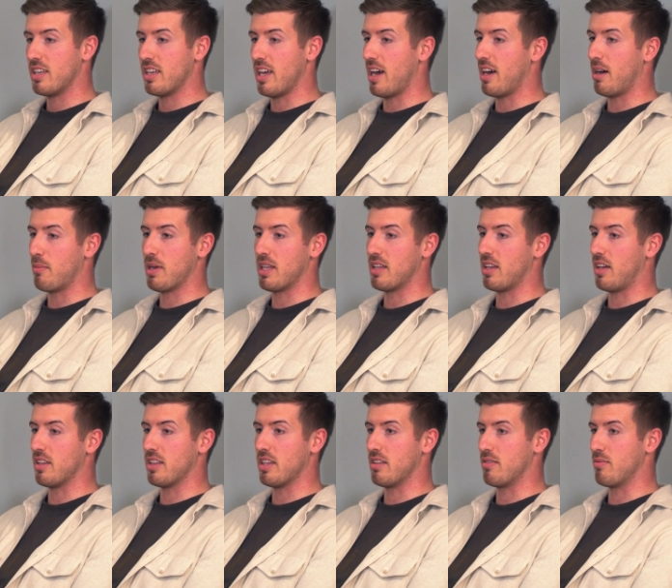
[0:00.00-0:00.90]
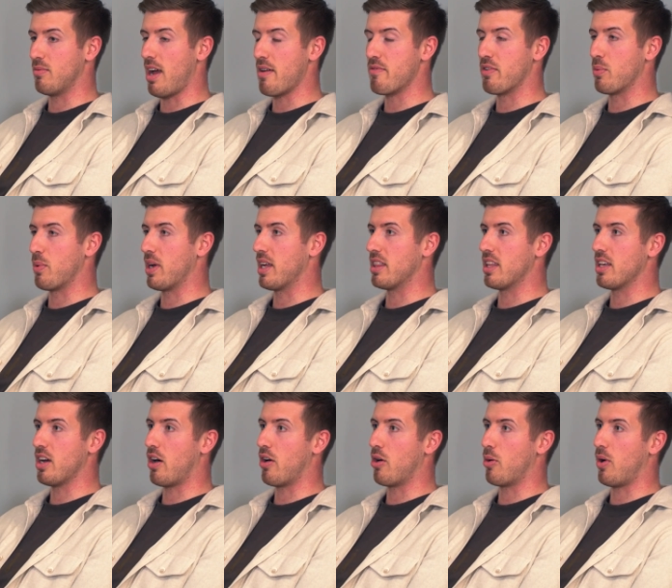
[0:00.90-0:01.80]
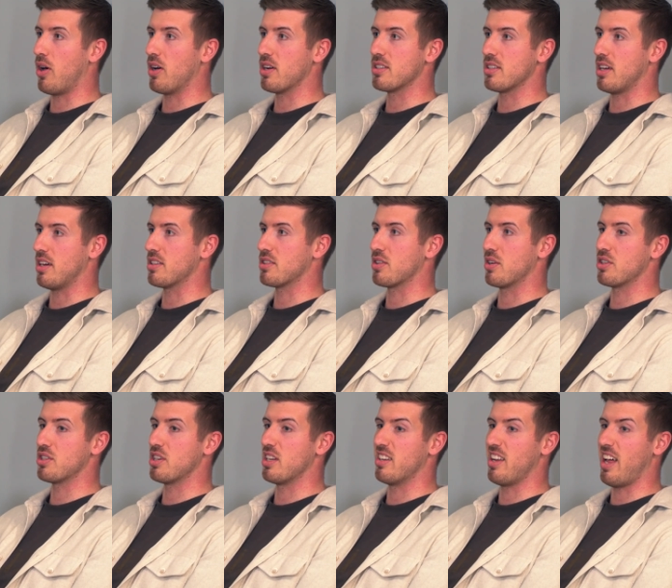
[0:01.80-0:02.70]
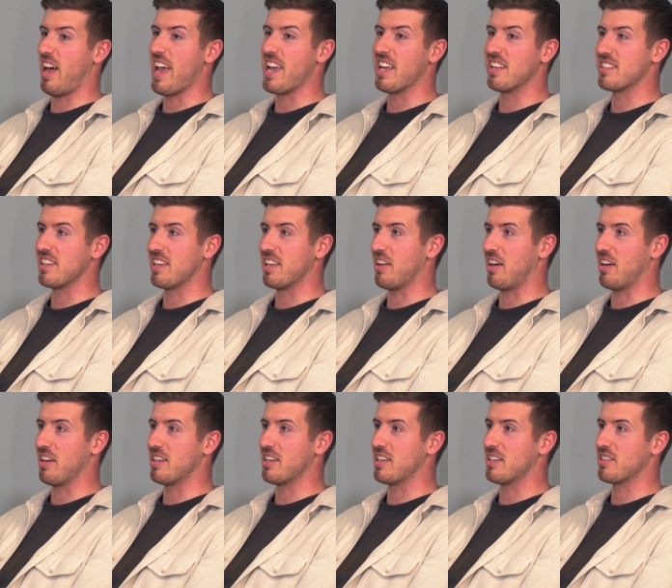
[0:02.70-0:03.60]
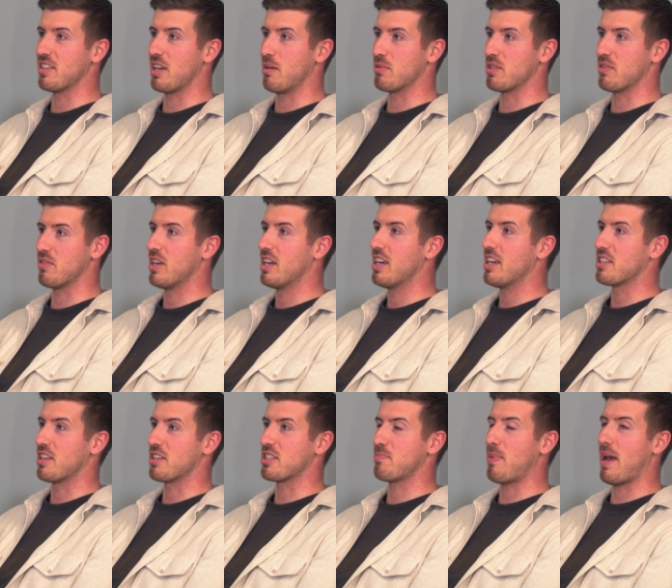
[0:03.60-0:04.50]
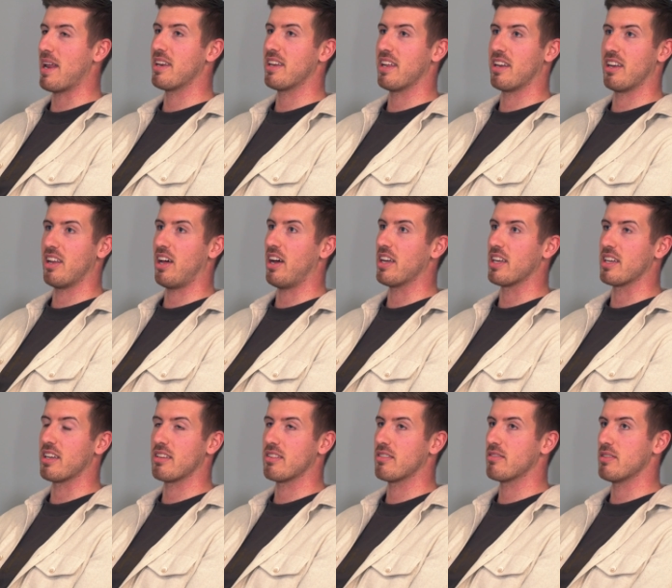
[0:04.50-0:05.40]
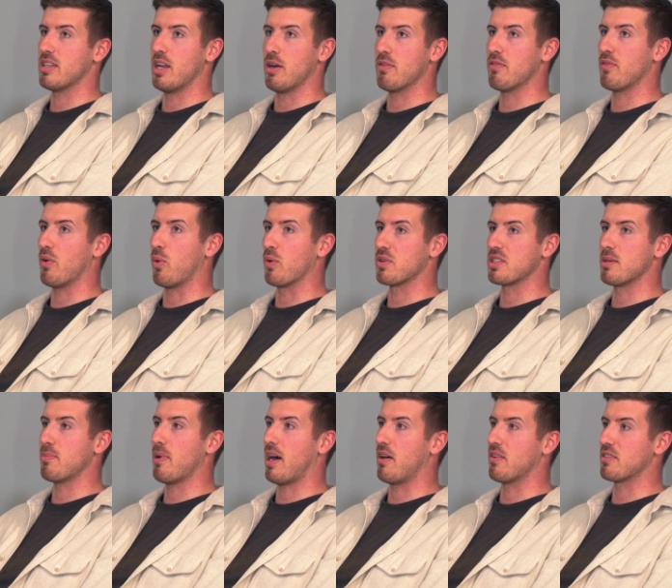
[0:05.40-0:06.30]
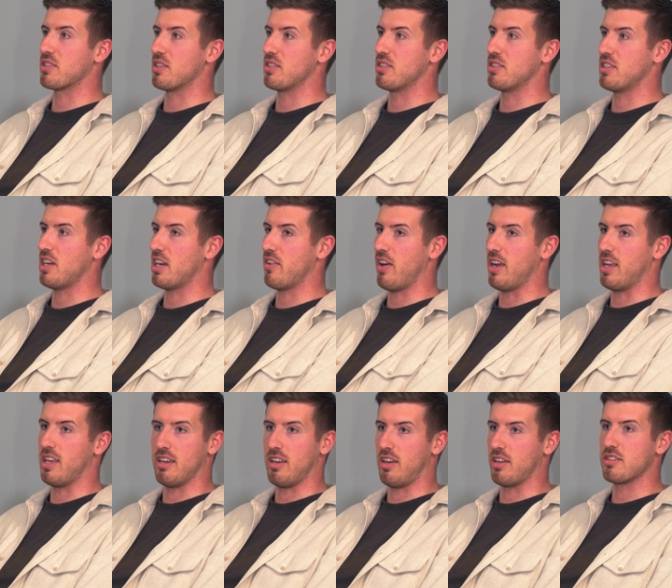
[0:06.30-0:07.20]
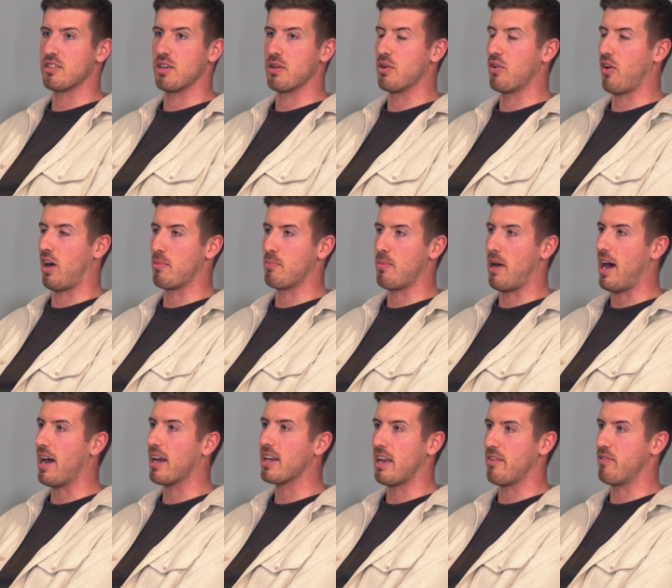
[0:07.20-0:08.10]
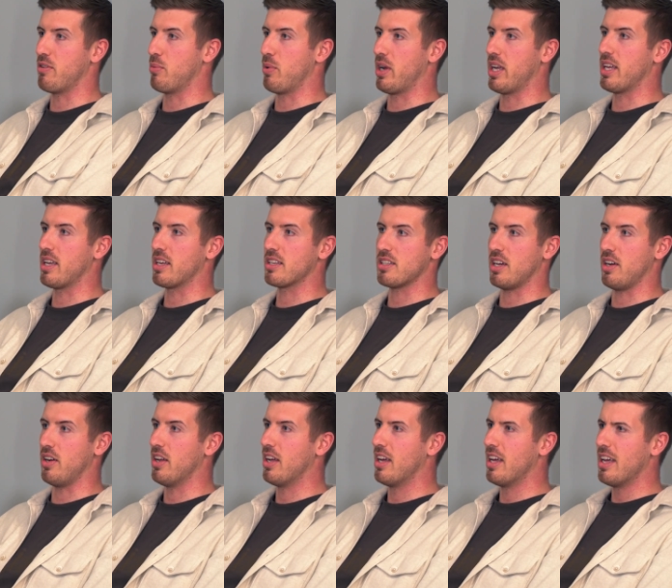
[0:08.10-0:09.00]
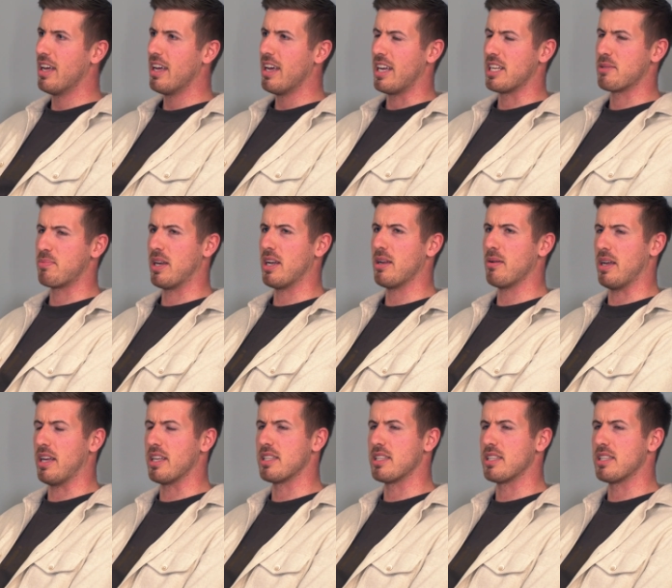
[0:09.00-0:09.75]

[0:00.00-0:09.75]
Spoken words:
every week the ROI is like touching 80, like in terms of just spending £40 and generating like $2,000 back every week. So it's been